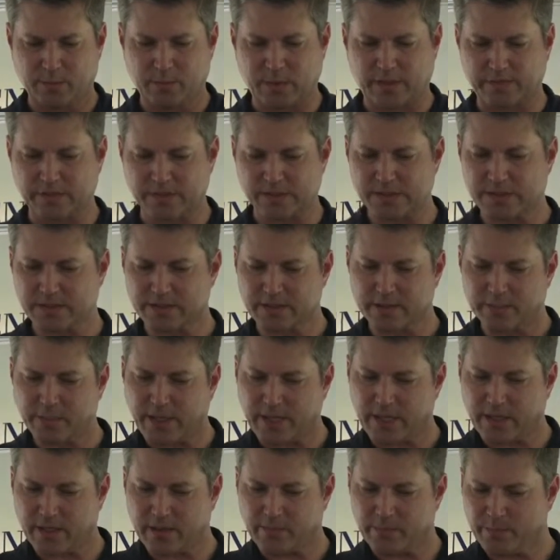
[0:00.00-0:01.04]

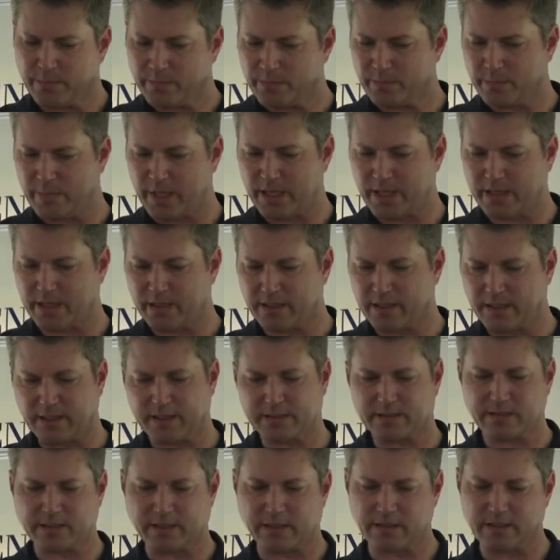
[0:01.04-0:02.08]
Bevacizumab may
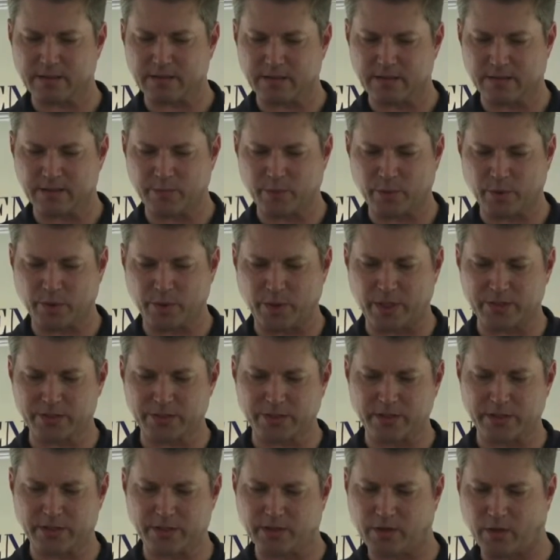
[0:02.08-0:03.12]
extend
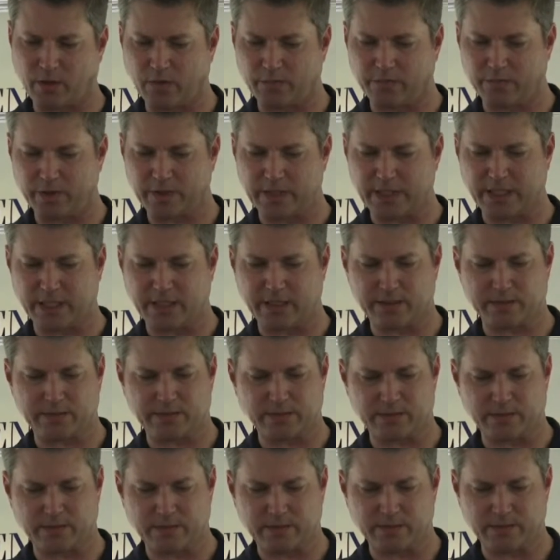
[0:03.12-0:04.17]
progression in ovary
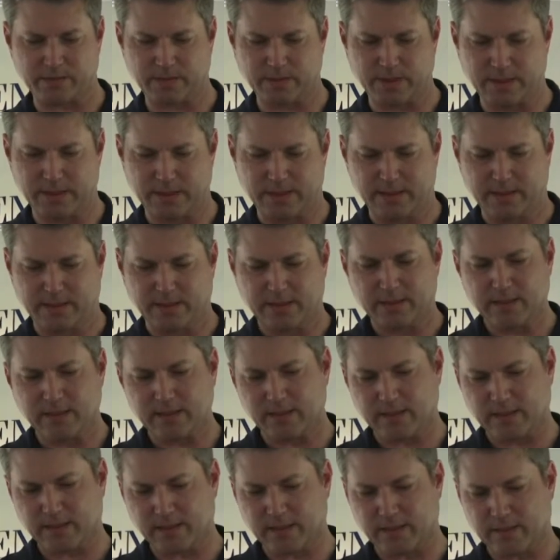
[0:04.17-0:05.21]
cancer.
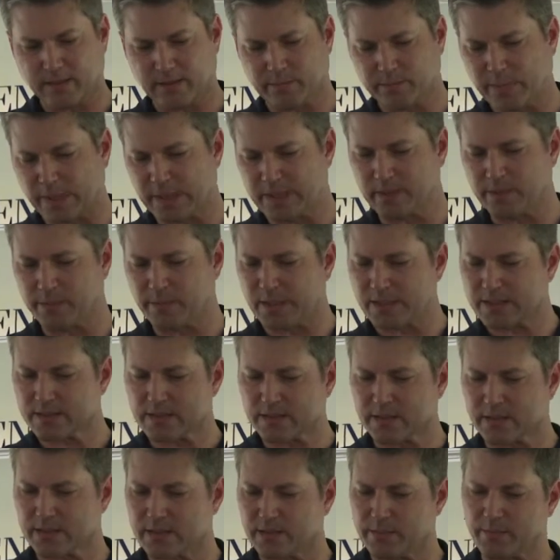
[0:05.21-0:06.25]

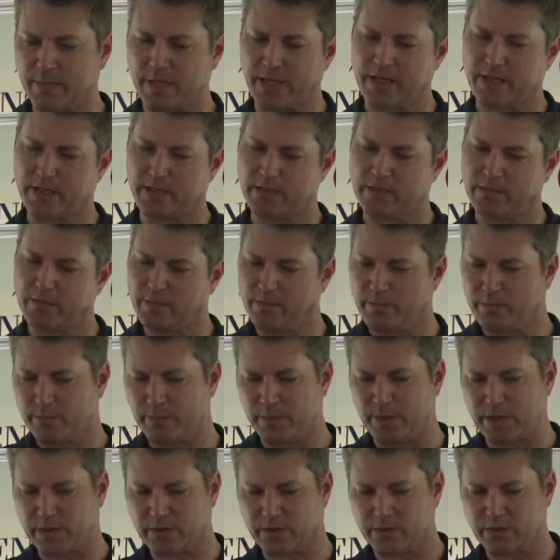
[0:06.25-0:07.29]
Bendamustine may
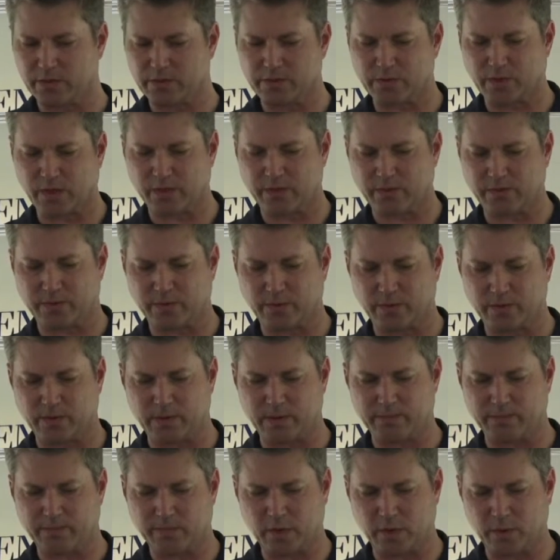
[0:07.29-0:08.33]
be a good drug for
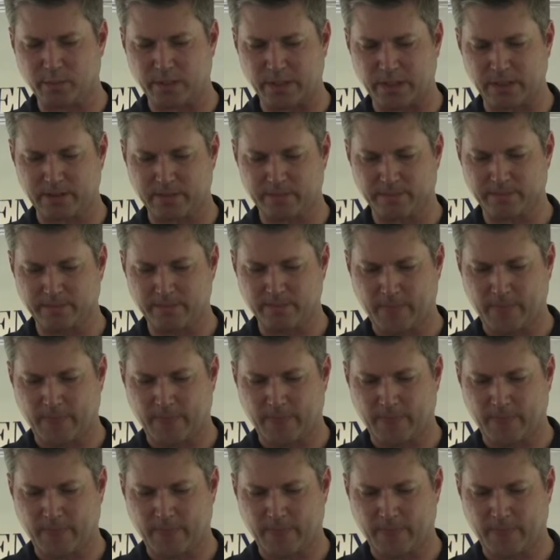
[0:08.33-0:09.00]
lymphoma.